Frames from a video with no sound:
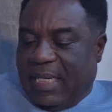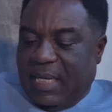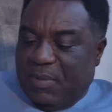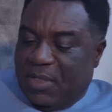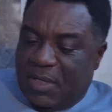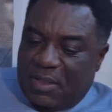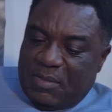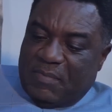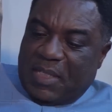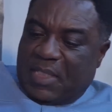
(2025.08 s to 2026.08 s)
Let me not
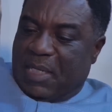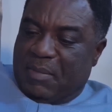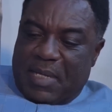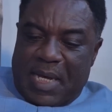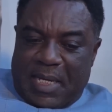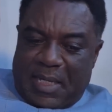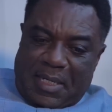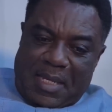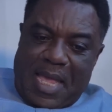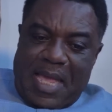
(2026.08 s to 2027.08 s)
overstay
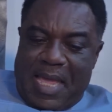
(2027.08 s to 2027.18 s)
my